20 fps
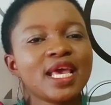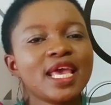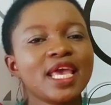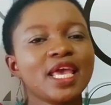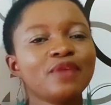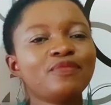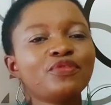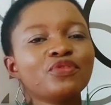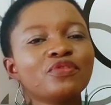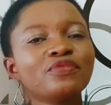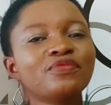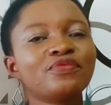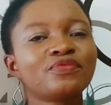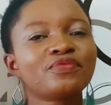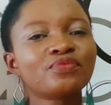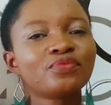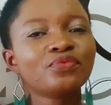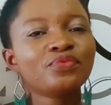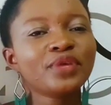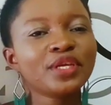if you've
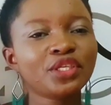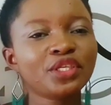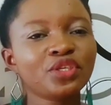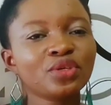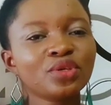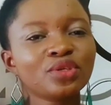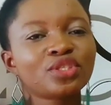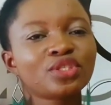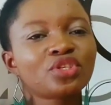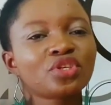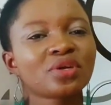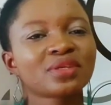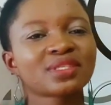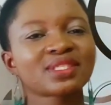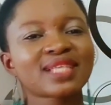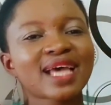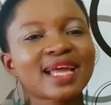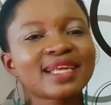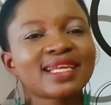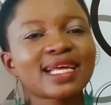reduced your
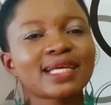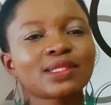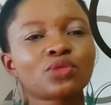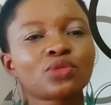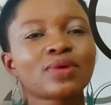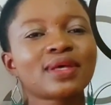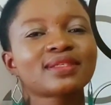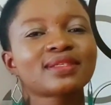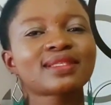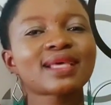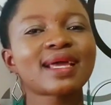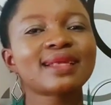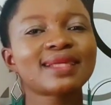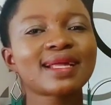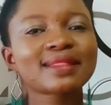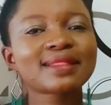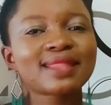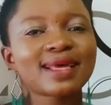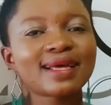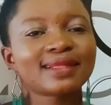standard to a
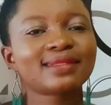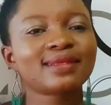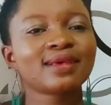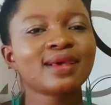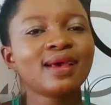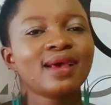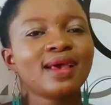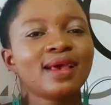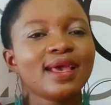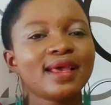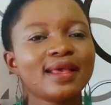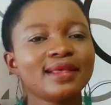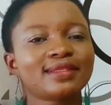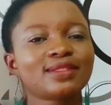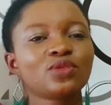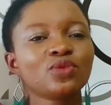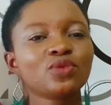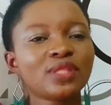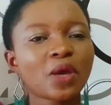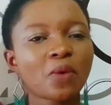standard that is
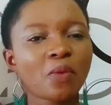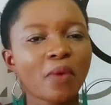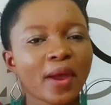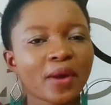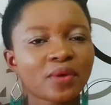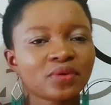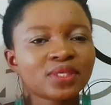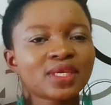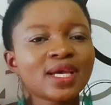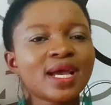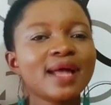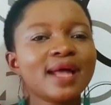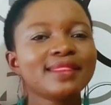to the world,